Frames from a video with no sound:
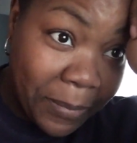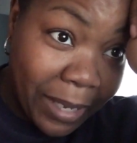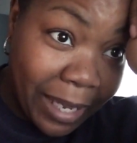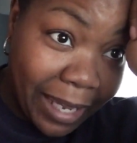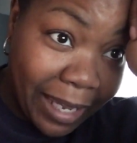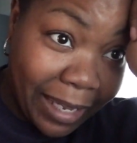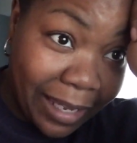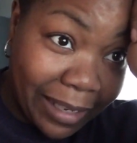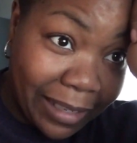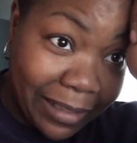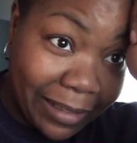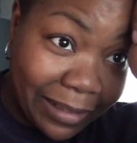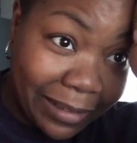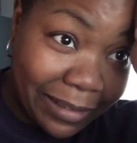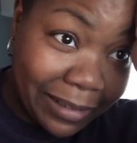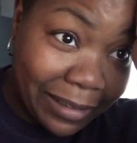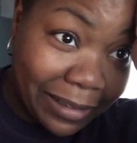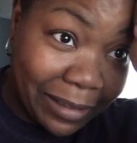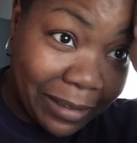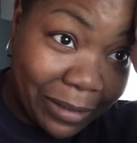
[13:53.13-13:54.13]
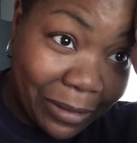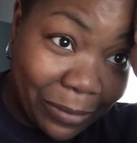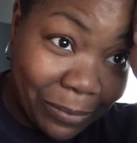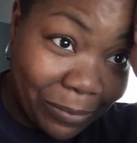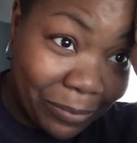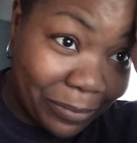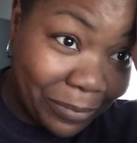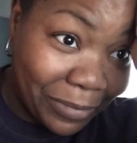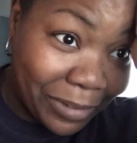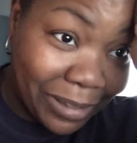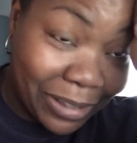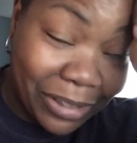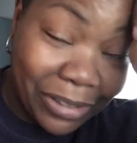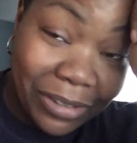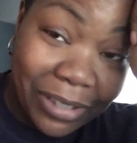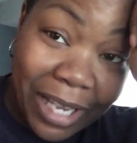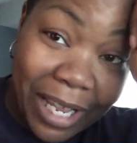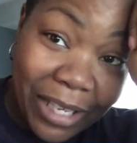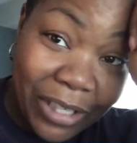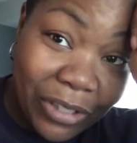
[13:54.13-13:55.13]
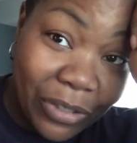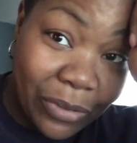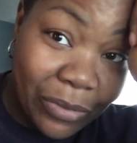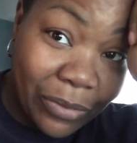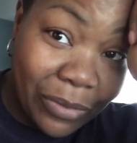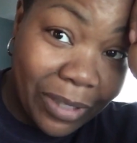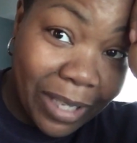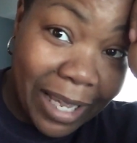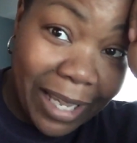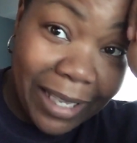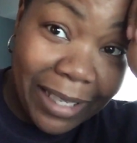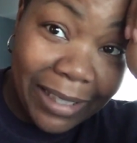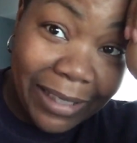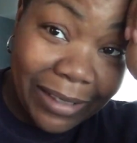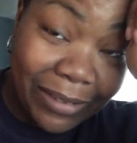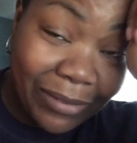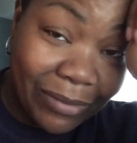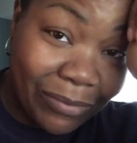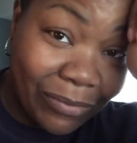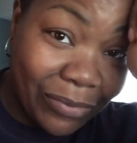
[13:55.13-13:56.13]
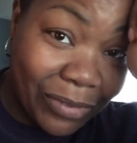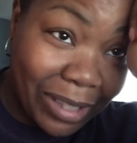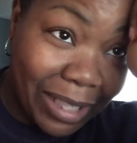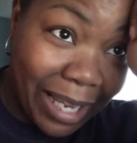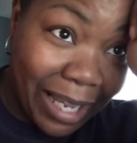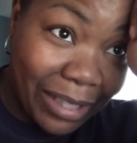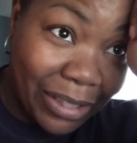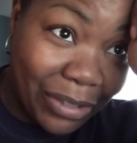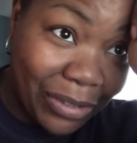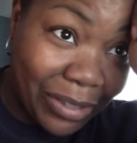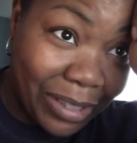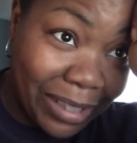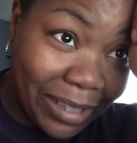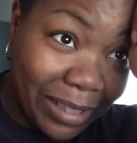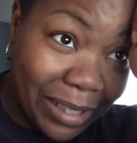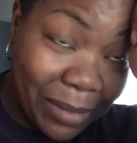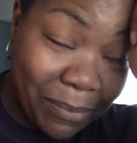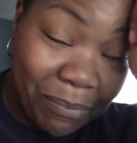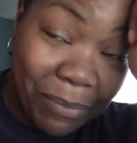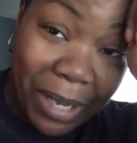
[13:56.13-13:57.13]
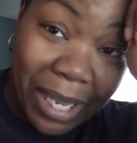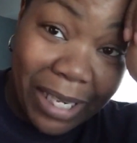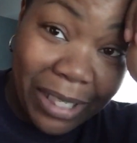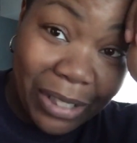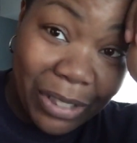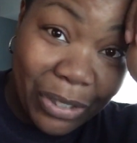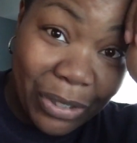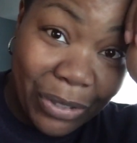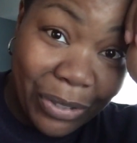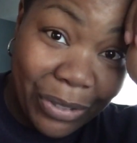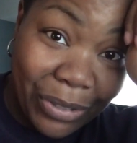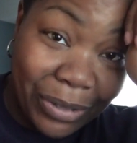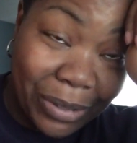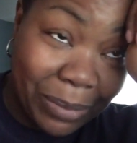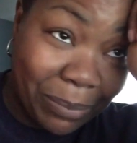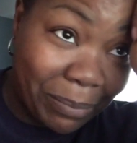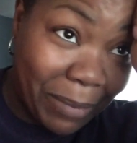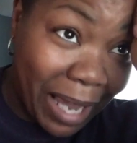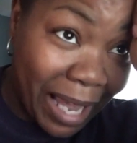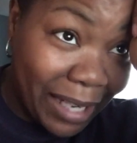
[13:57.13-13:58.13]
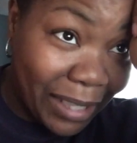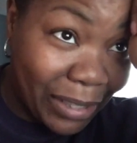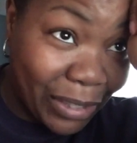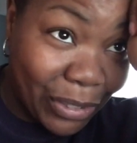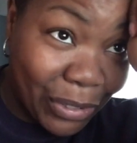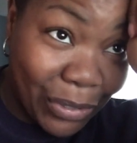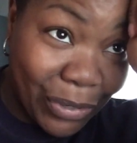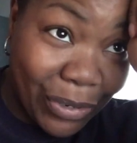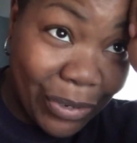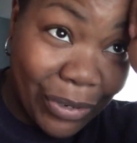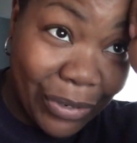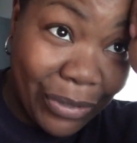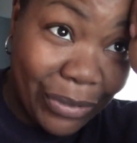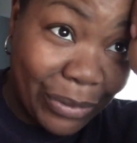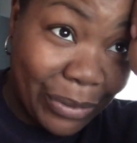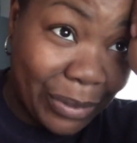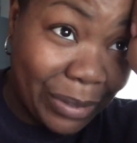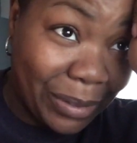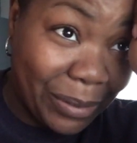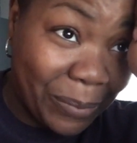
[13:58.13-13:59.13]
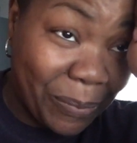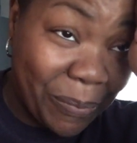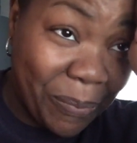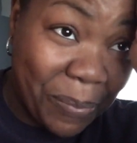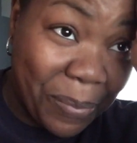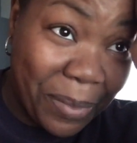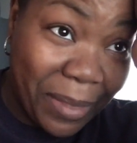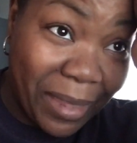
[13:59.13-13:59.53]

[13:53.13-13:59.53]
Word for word: and um, just like you like feel like you need to get pedicures and manicures and